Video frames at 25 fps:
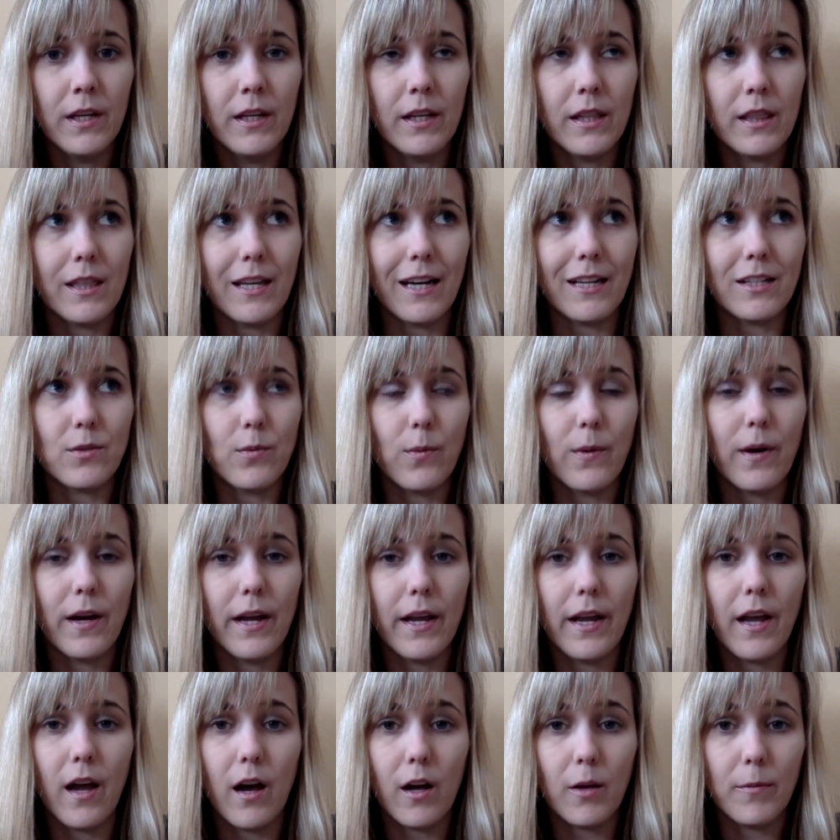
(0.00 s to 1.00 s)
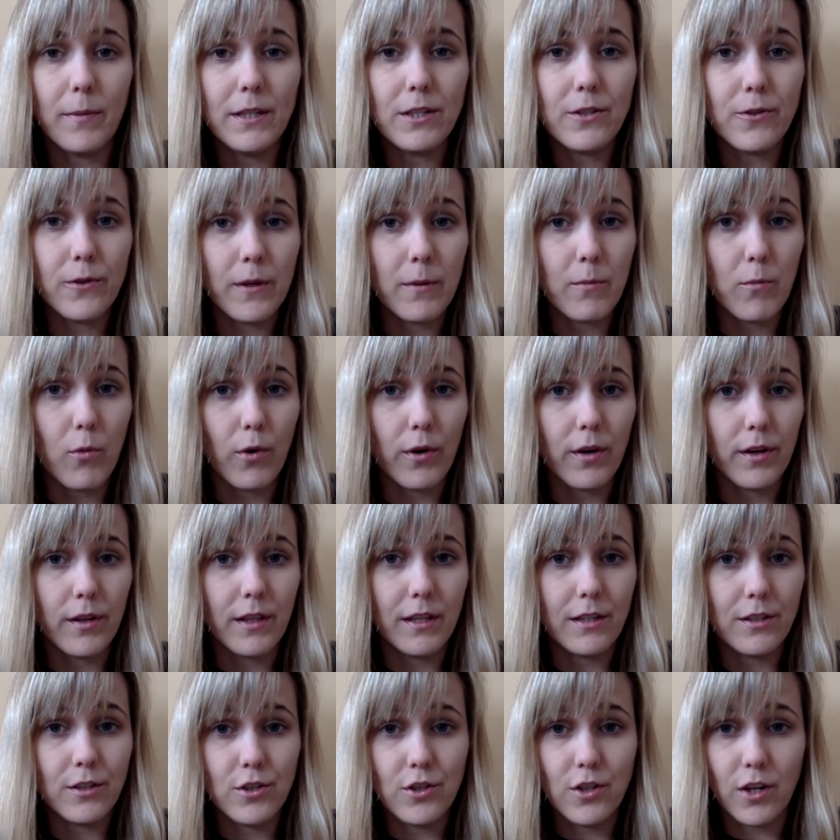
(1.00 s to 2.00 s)
That's why I'll be doing more
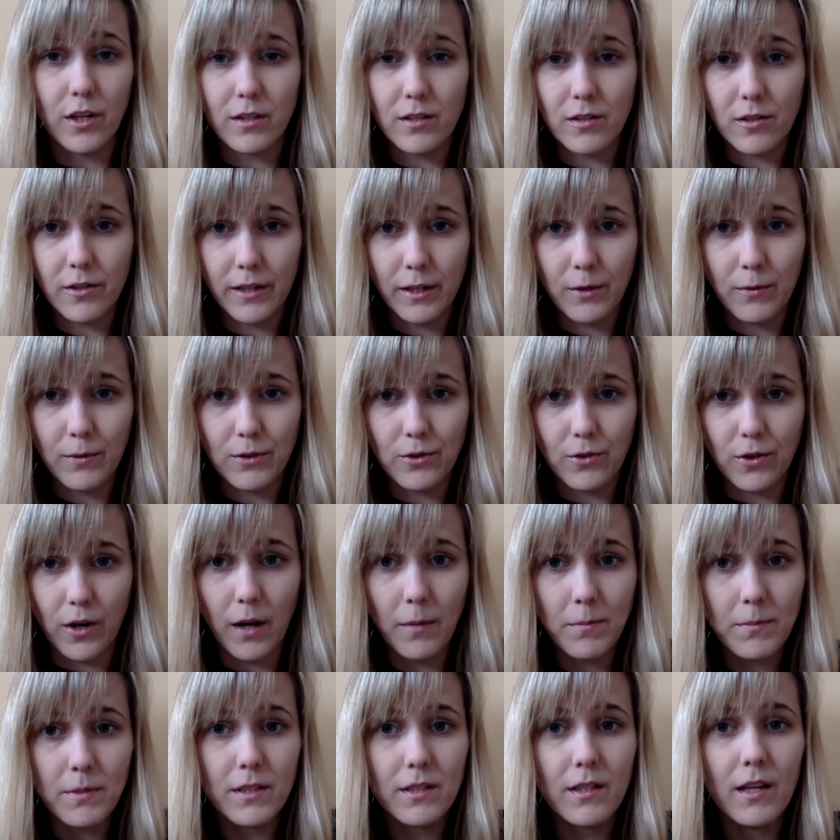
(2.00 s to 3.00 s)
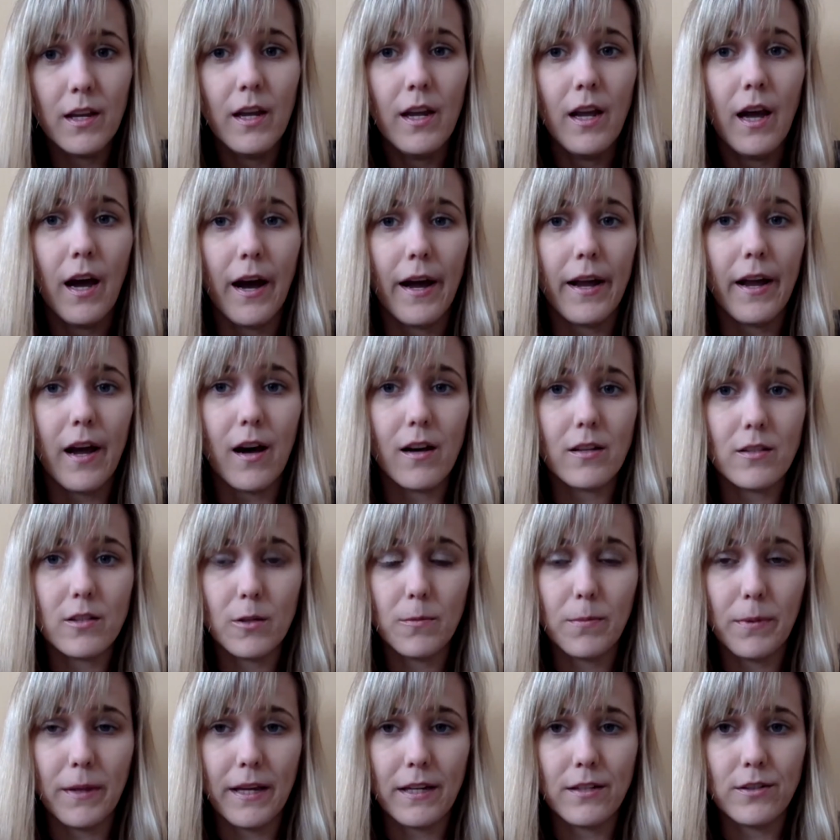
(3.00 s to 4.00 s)
than just learning with Drops. I also
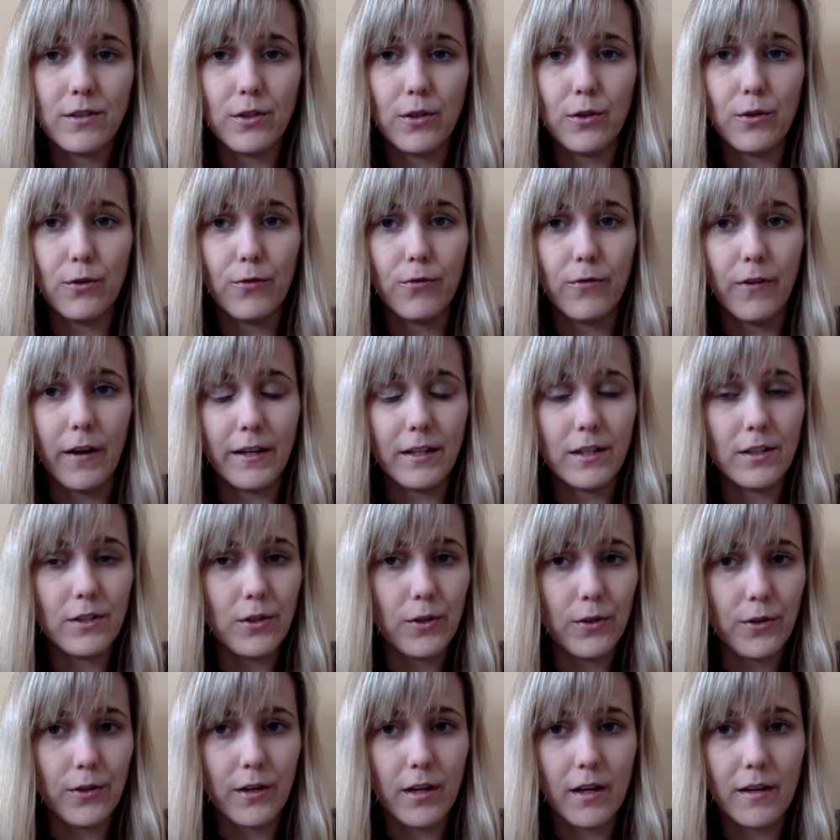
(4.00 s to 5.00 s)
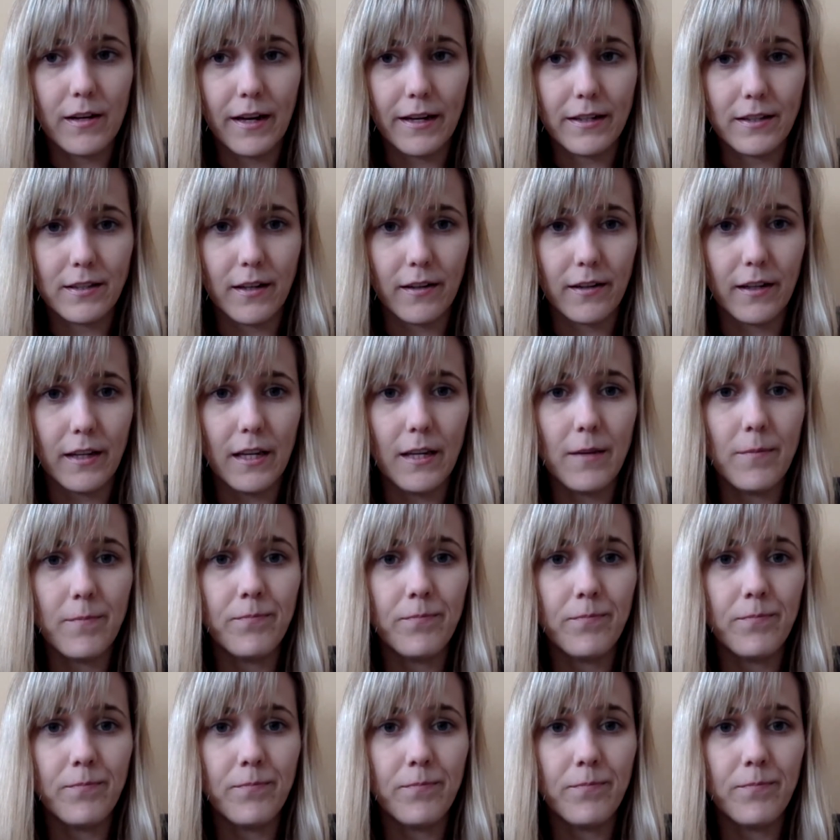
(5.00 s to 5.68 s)
plan to find a tutor on italki,